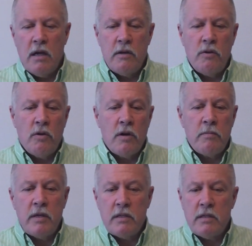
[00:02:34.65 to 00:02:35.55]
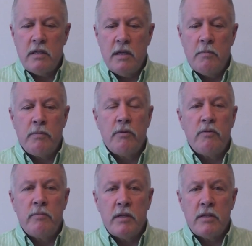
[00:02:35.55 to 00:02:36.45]
enormous
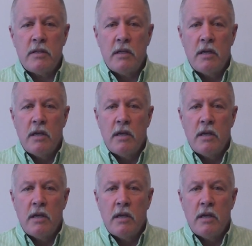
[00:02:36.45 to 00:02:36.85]
improvements,